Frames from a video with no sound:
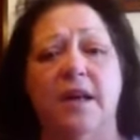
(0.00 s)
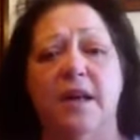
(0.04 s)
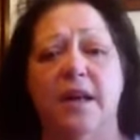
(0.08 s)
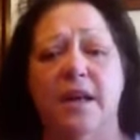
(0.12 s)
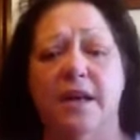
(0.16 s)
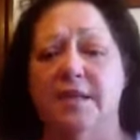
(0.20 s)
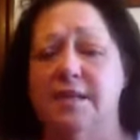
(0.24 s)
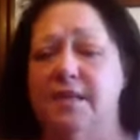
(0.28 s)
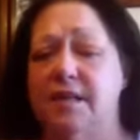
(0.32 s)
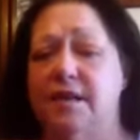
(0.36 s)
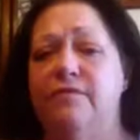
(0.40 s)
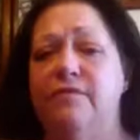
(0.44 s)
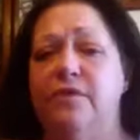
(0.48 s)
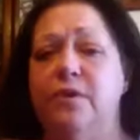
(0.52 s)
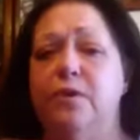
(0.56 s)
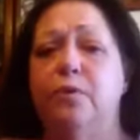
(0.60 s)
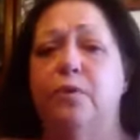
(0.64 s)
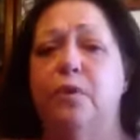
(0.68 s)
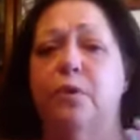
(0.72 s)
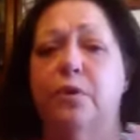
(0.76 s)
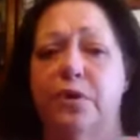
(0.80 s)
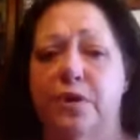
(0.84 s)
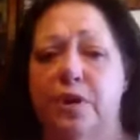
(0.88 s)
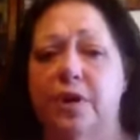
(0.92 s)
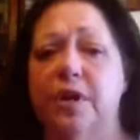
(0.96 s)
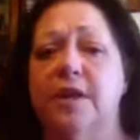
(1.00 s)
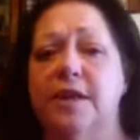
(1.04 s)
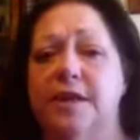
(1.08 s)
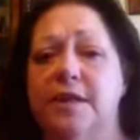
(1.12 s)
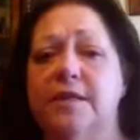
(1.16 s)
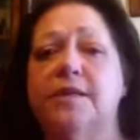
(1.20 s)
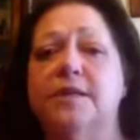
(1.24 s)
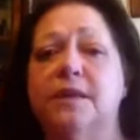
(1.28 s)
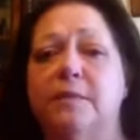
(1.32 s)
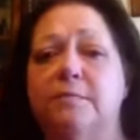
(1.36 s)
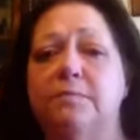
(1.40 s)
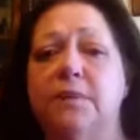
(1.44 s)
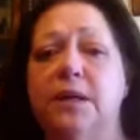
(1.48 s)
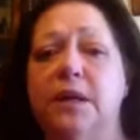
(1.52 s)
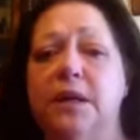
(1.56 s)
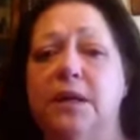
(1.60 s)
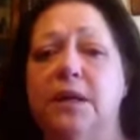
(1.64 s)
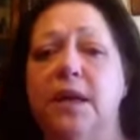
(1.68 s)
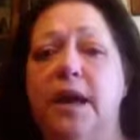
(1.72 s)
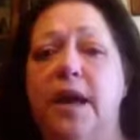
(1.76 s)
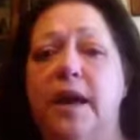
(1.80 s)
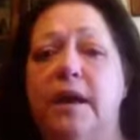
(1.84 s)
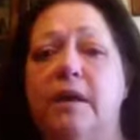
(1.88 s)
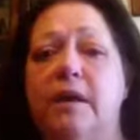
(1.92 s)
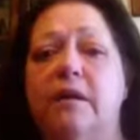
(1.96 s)
as if you were cooking something
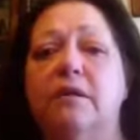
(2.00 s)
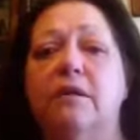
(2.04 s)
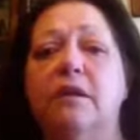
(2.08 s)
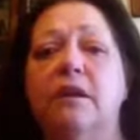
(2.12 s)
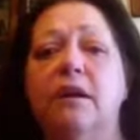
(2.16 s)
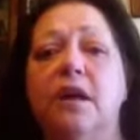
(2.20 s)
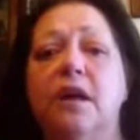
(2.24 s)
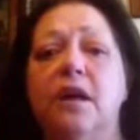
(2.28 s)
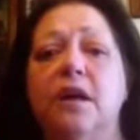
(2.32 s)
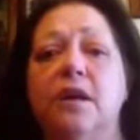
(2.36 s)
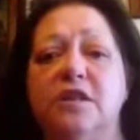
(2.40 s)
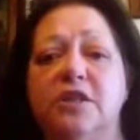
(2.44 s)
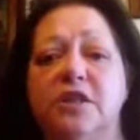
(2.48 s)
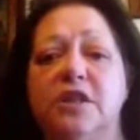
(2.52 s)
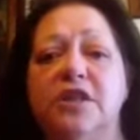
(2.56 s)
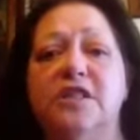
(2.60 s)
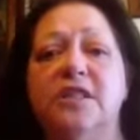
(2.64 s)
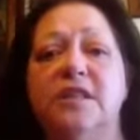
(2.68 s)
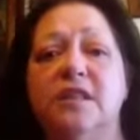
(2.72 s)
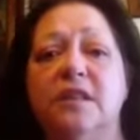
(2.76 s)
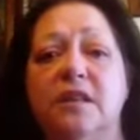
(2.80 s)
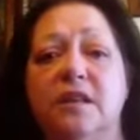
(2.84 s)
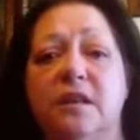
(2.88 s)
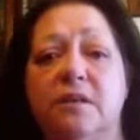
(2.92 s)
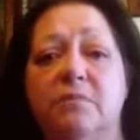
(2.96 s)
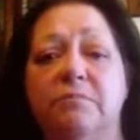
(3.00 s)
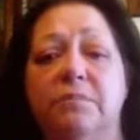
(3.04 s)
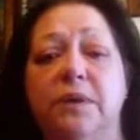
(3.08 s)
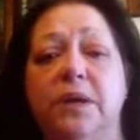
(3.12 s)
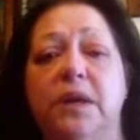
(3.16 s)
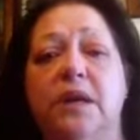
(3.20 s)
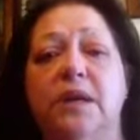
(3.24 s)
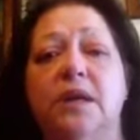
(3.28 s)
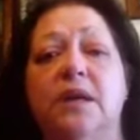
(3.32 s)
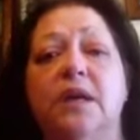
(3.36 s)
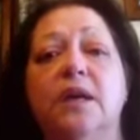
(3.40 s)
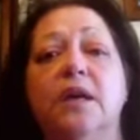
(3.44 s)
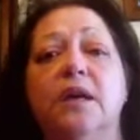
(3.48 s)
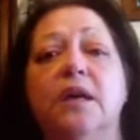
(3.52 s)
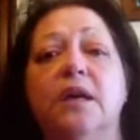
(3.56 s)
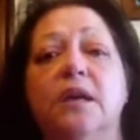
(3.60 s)
down just a little bit.